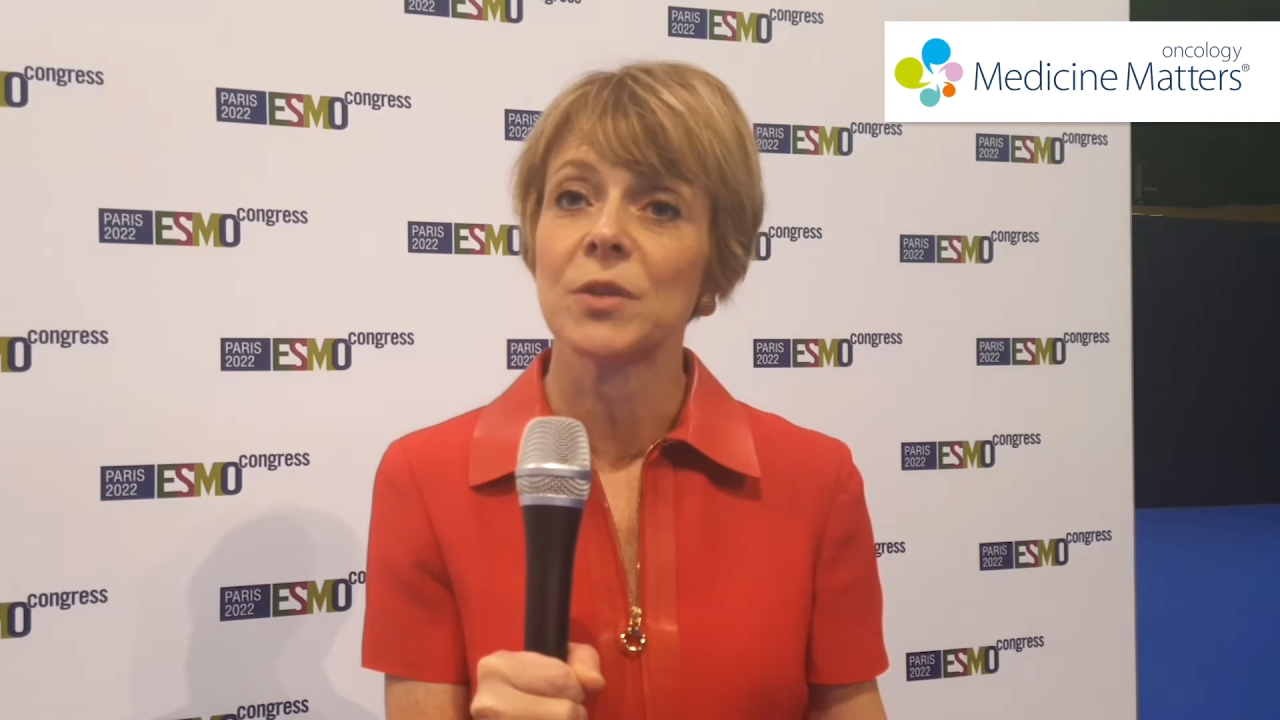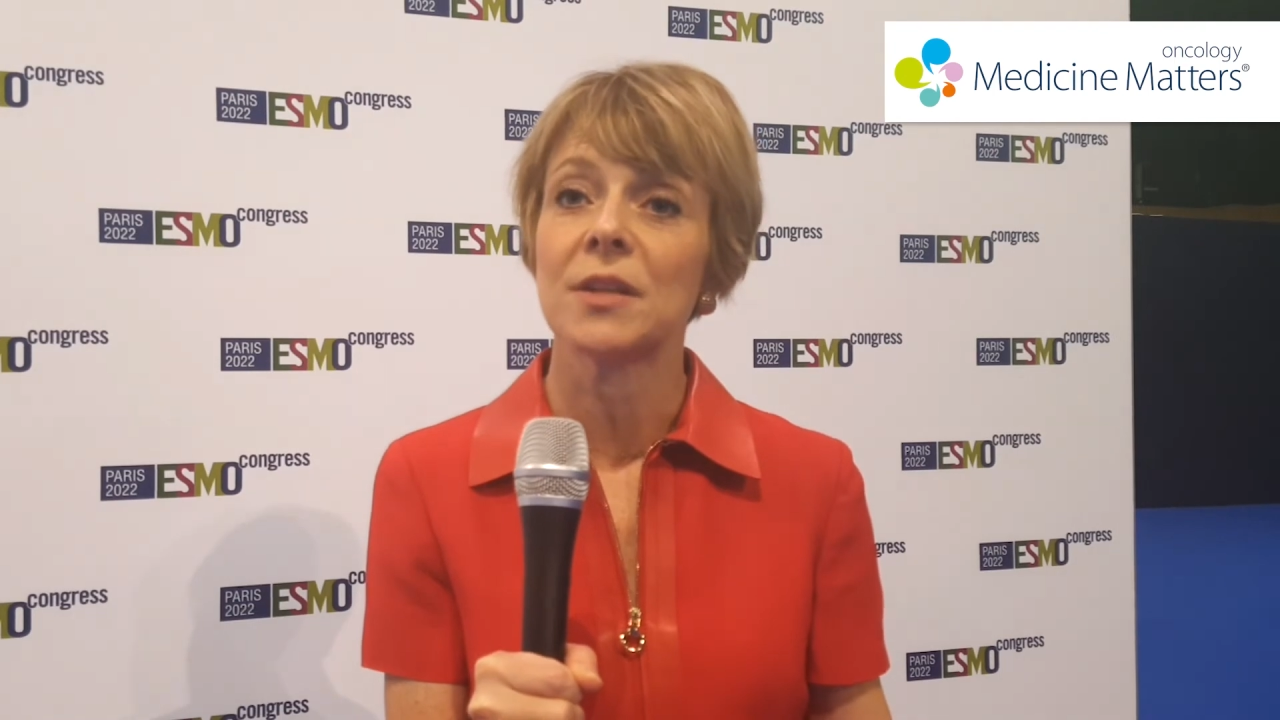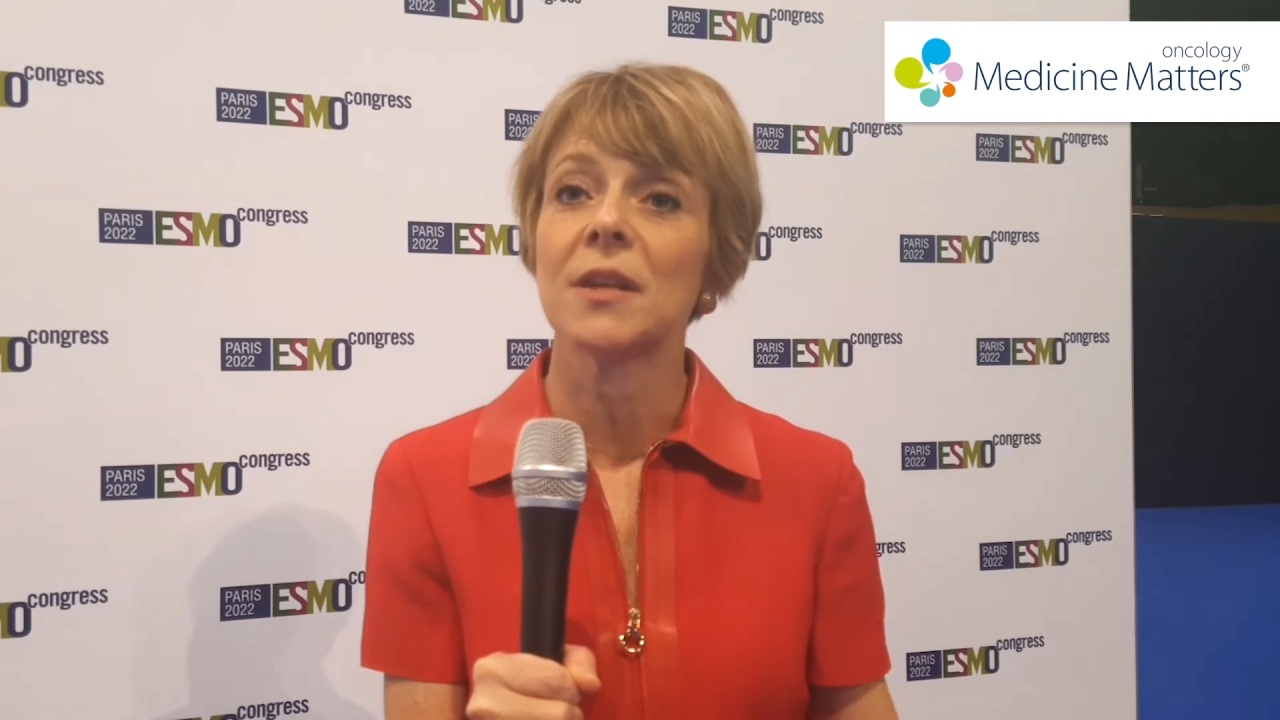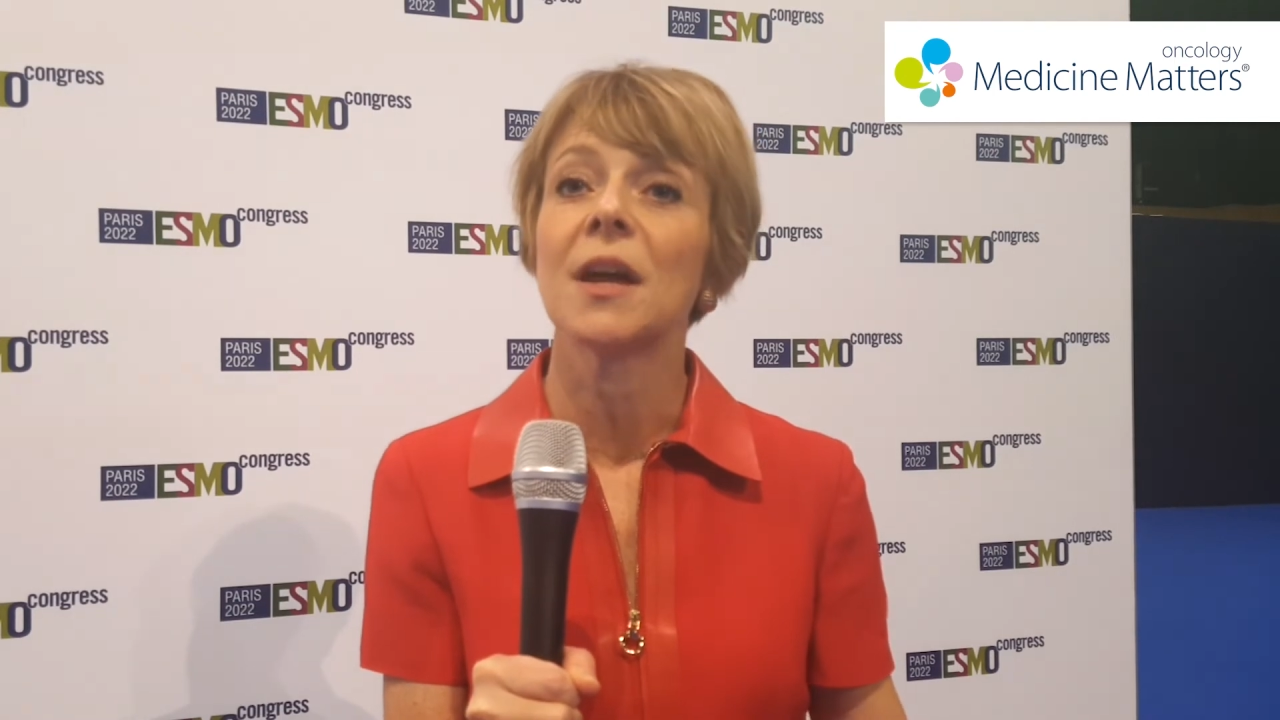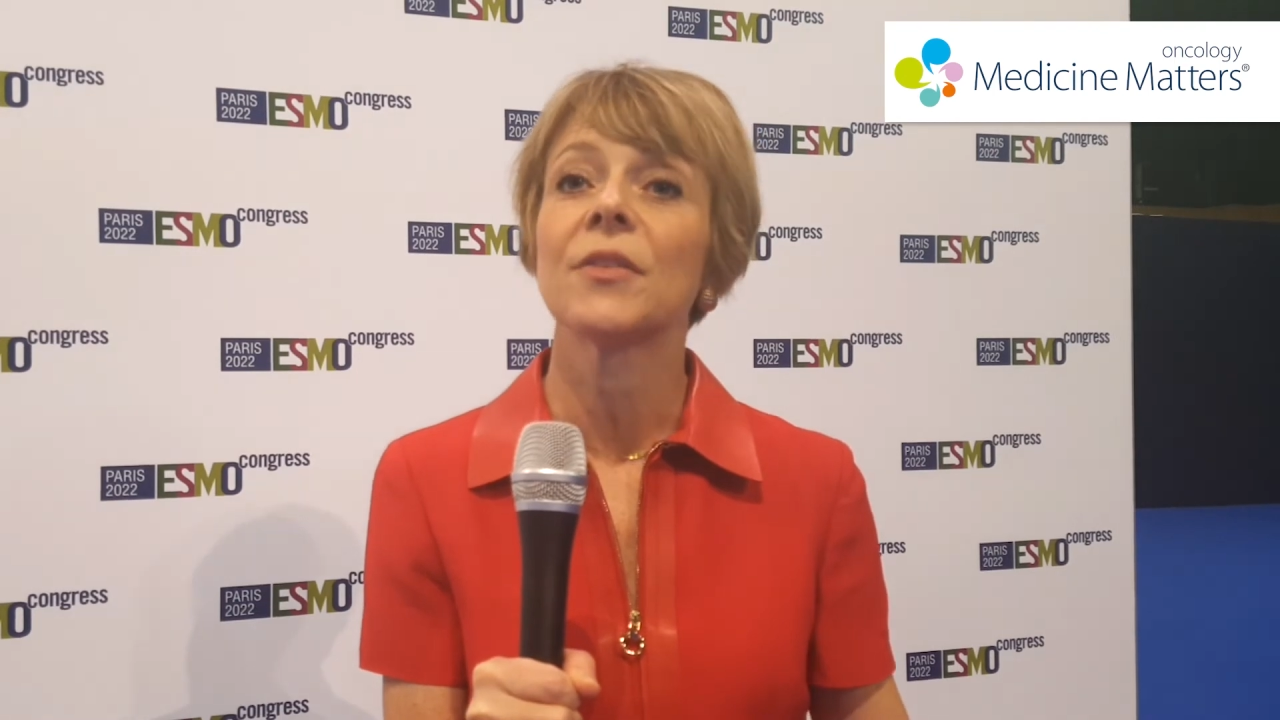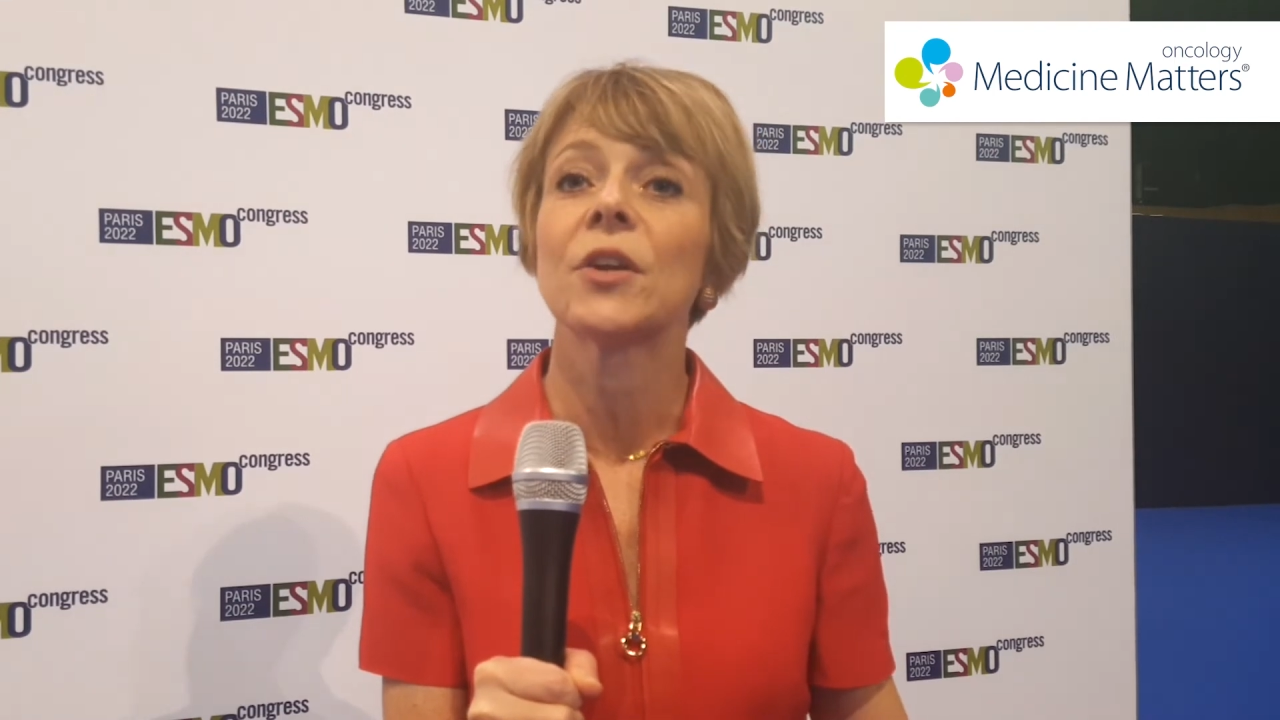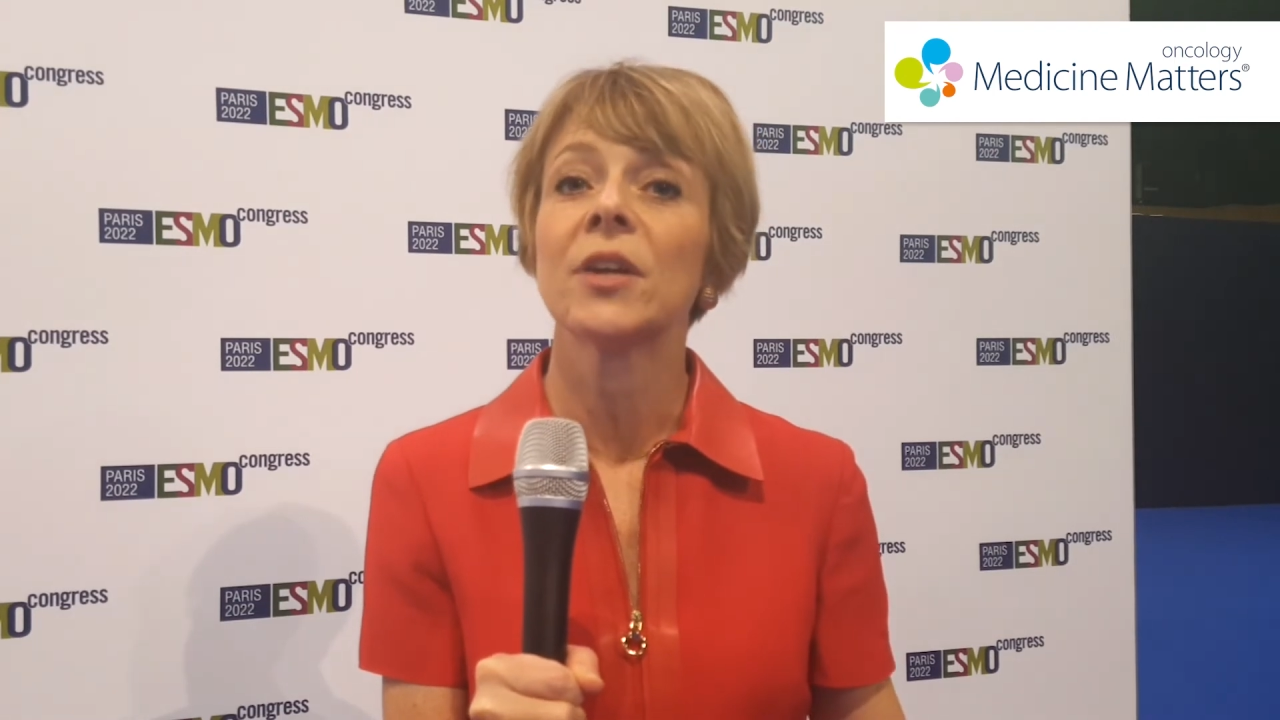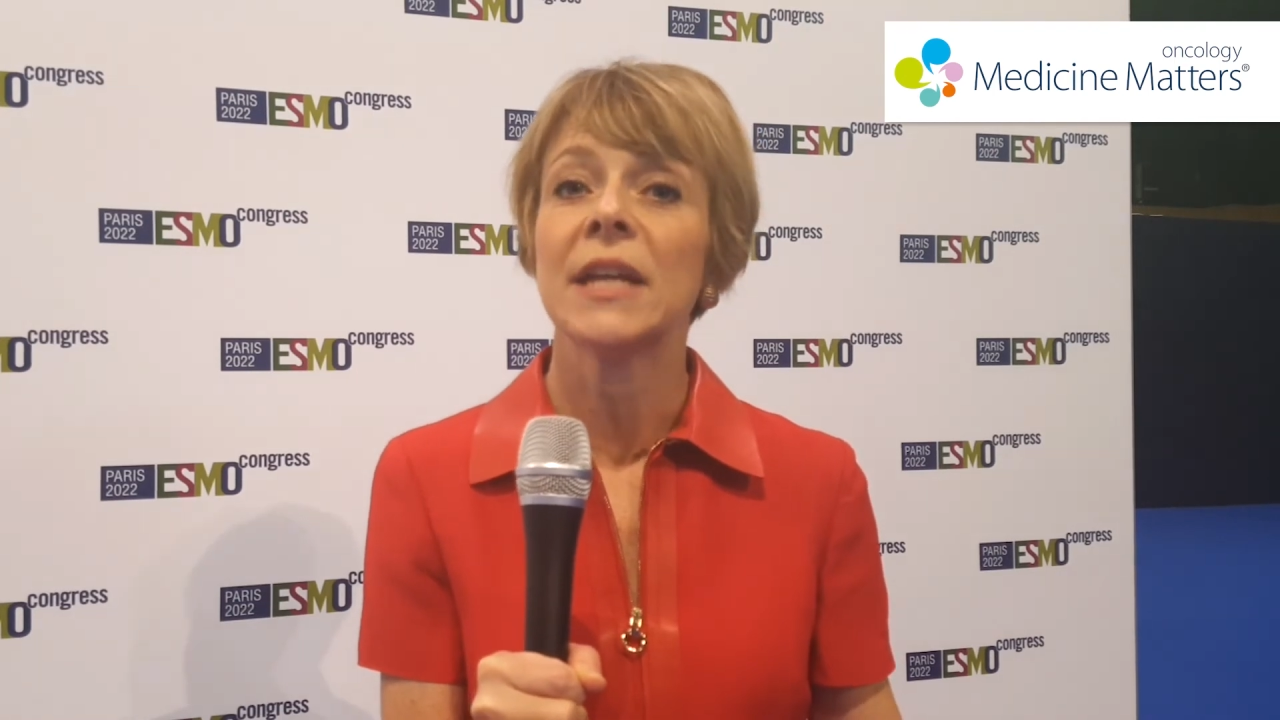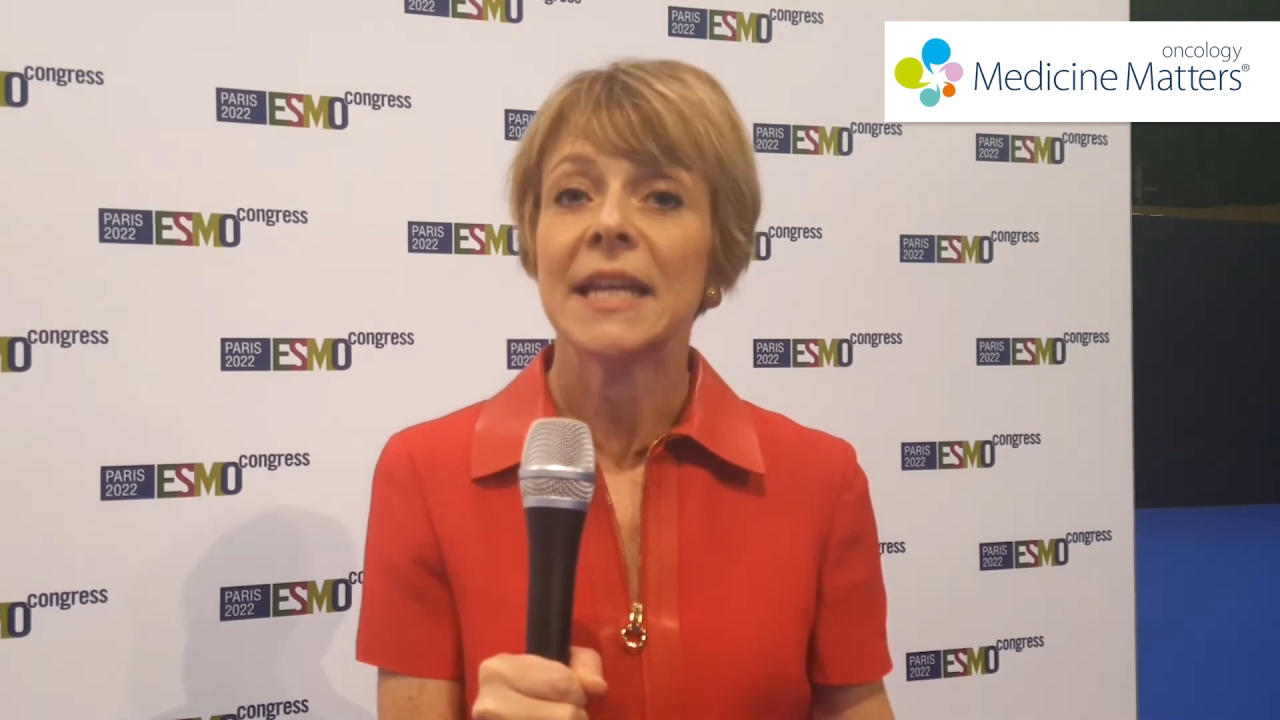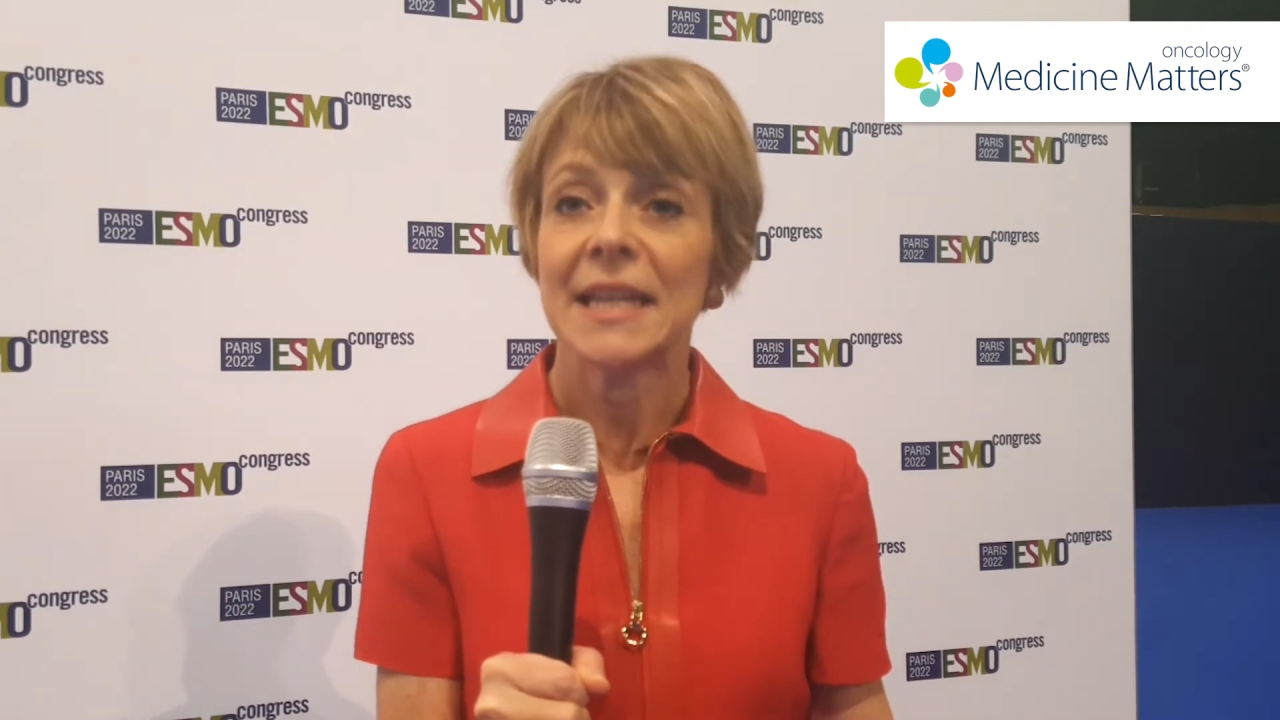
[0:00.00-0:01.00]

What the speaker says: with another